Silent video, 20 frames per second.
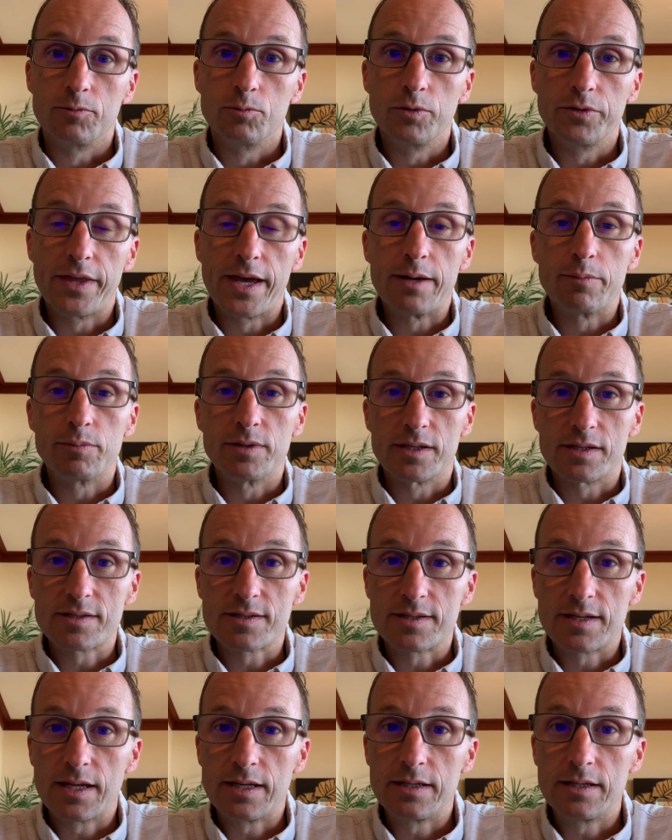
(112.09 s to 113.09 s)
Will that be
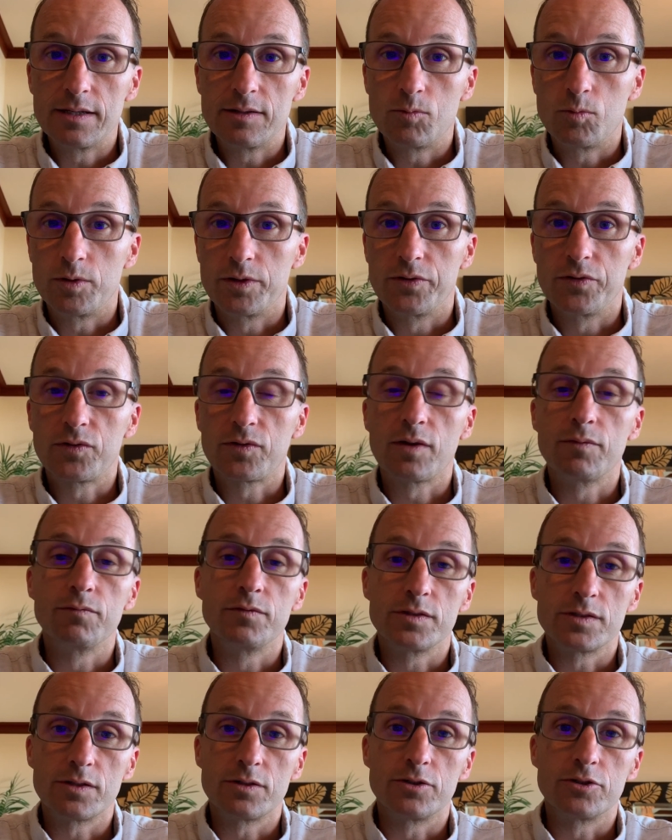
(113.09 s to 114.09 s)
extended? Will some
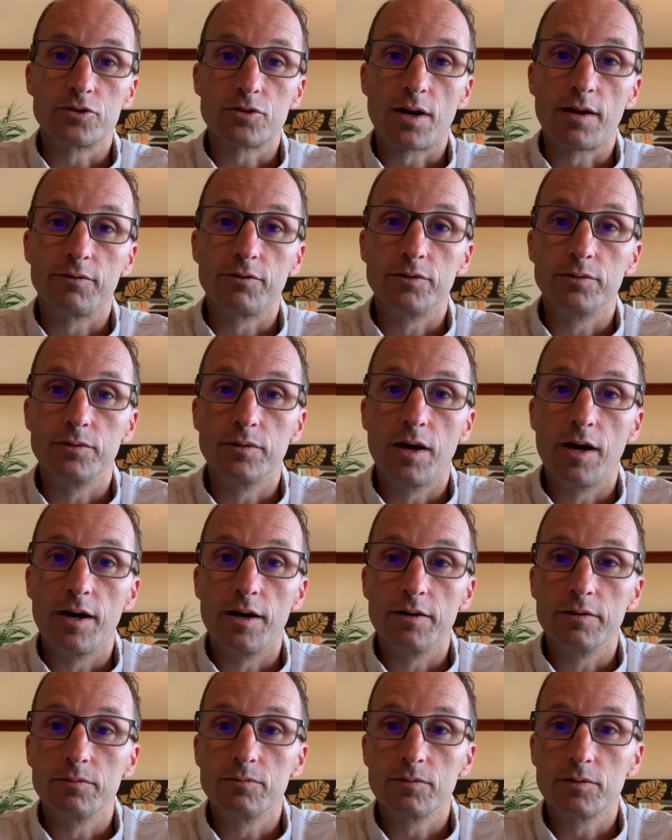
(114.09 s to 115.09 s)
visitor travel
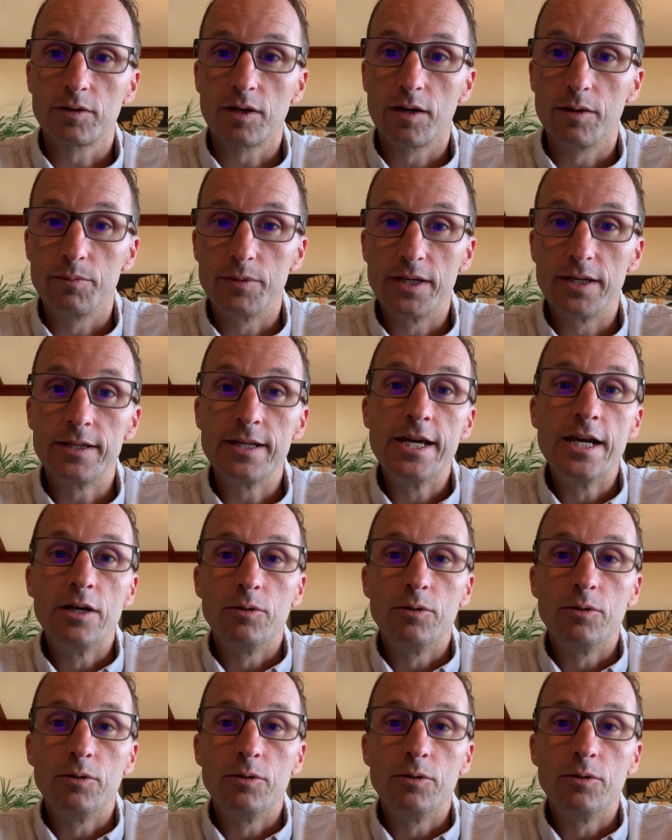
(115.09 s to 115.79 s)
come in?